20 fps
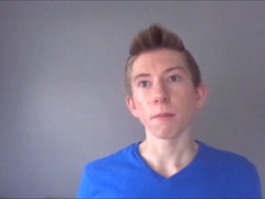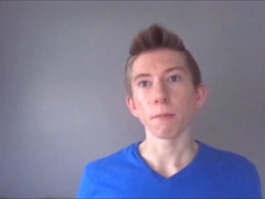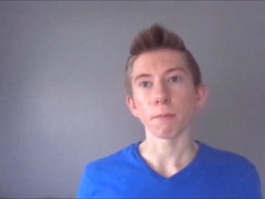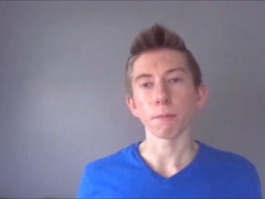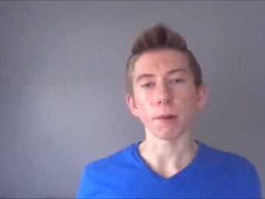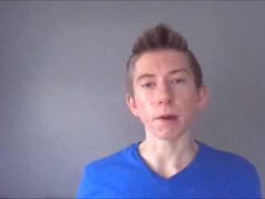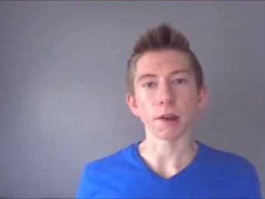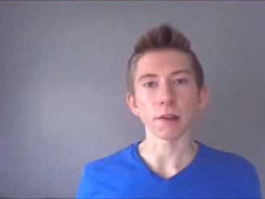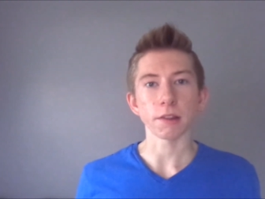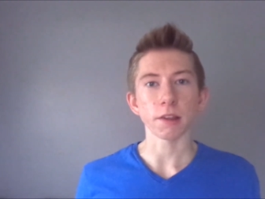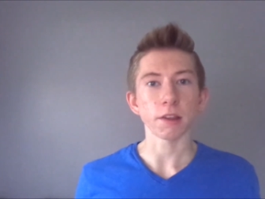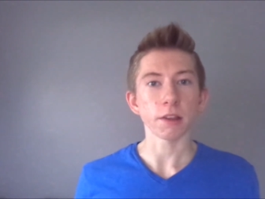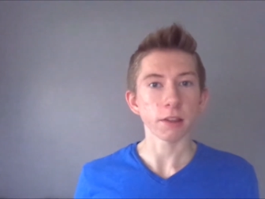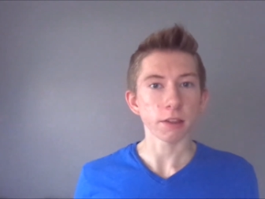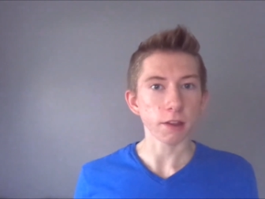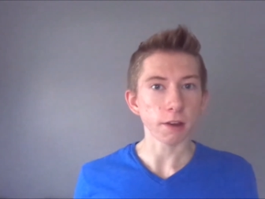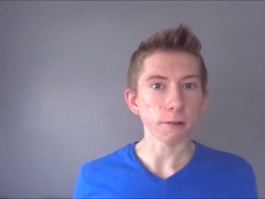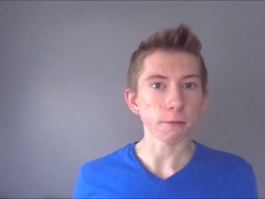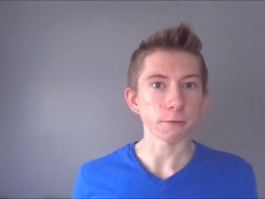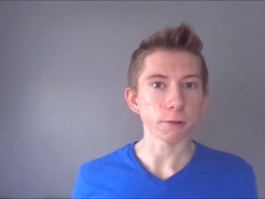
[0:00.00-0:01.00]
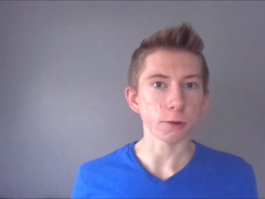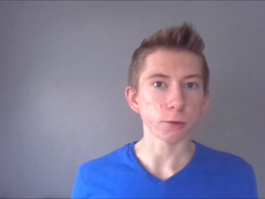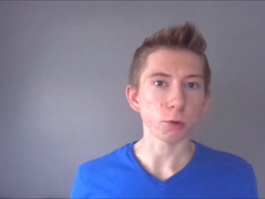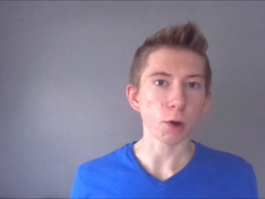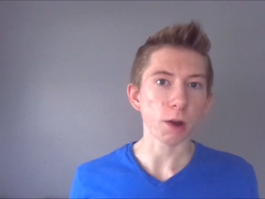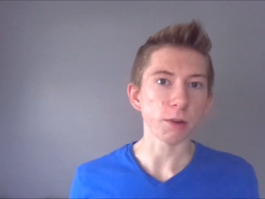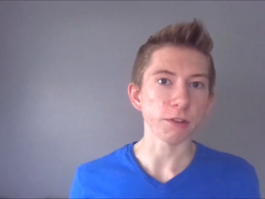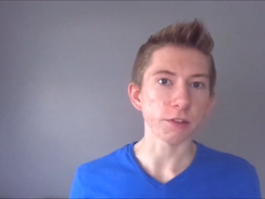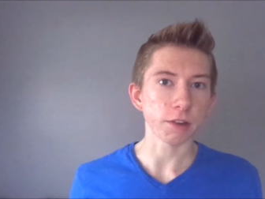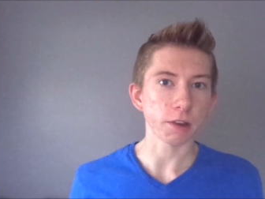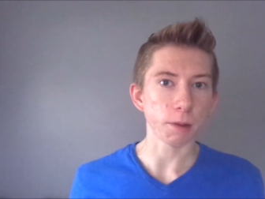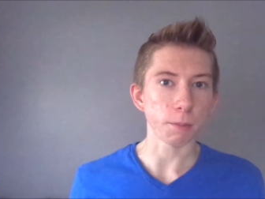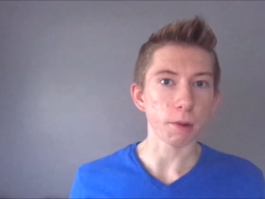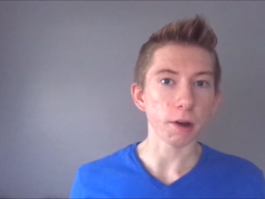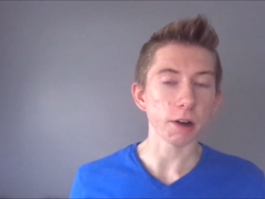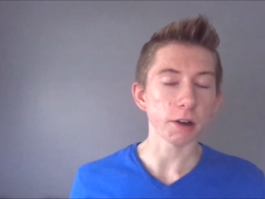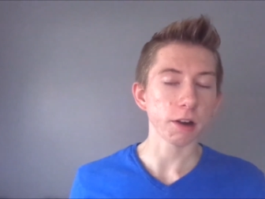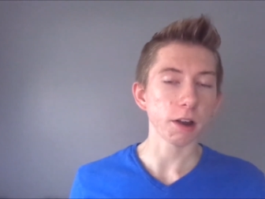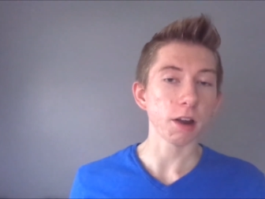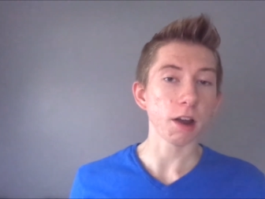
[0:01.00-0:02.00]
but instead of just traveling
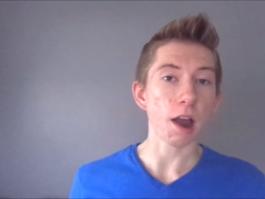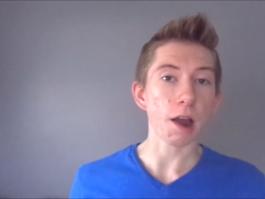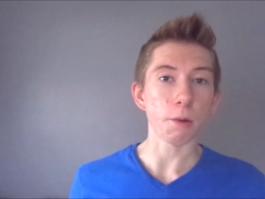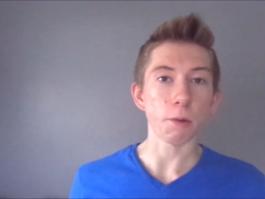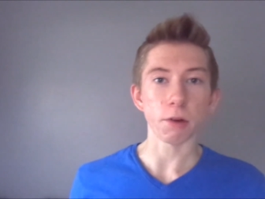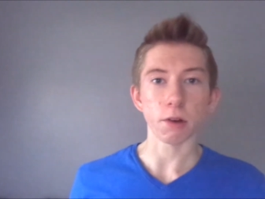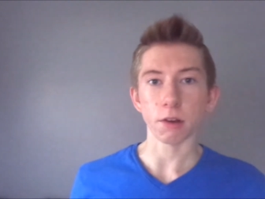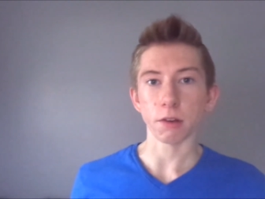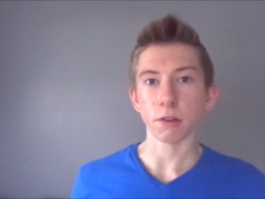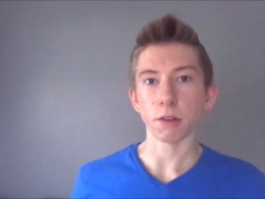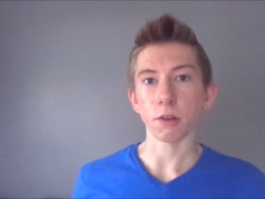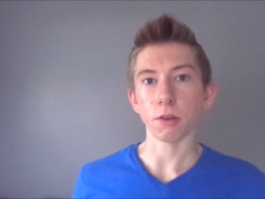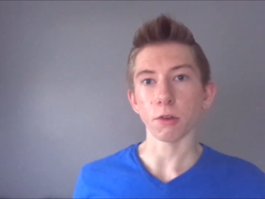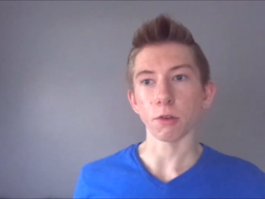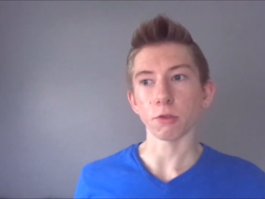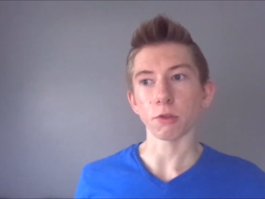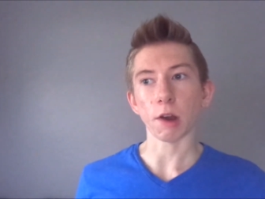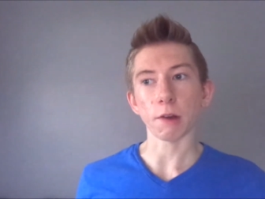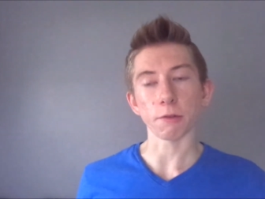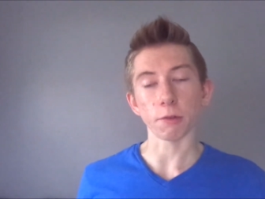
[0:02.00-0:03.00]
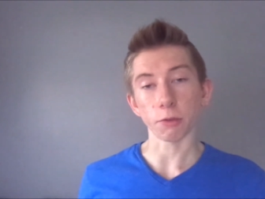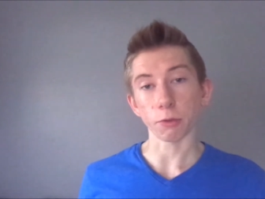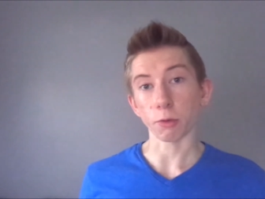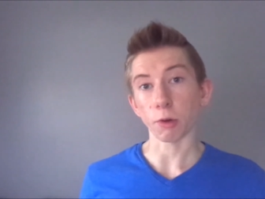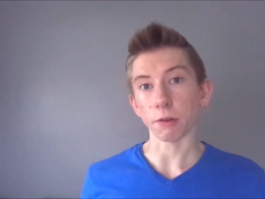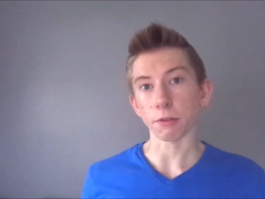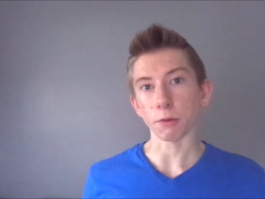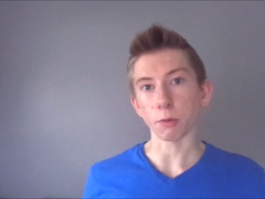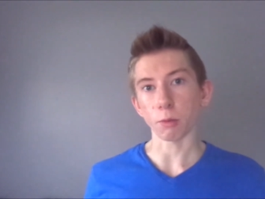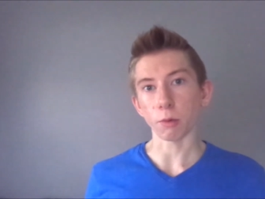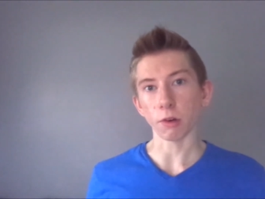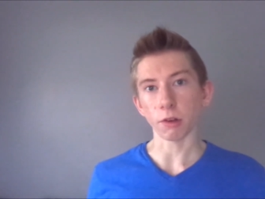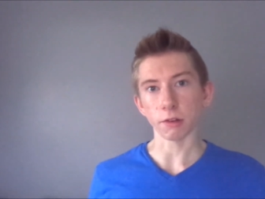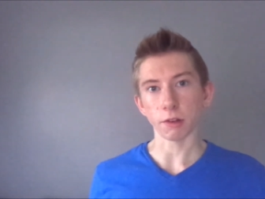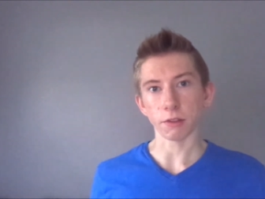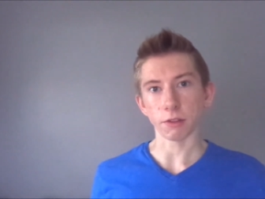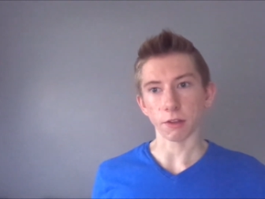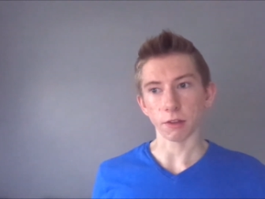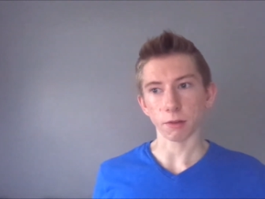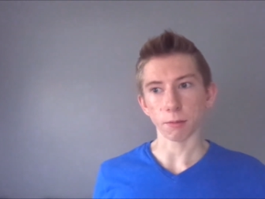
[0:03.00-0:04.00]
America, I wanted to travel throughout the world
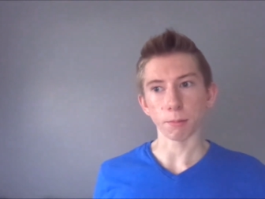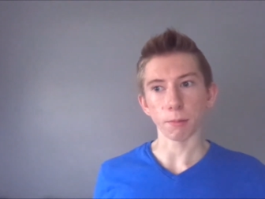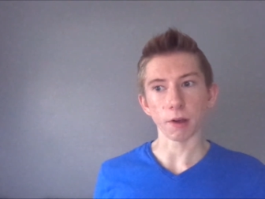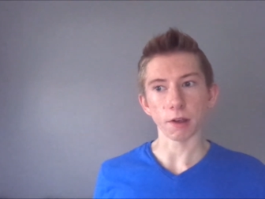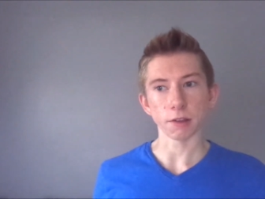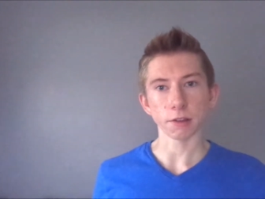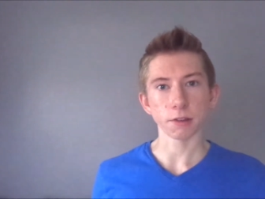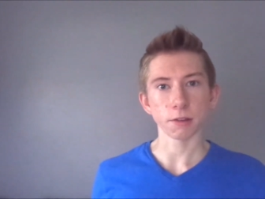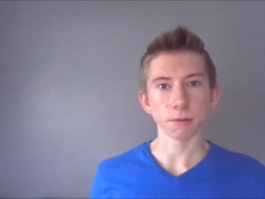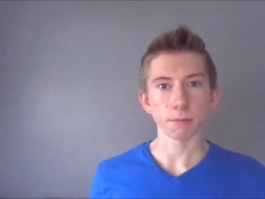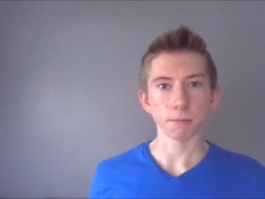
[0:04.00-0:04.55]
in this bus,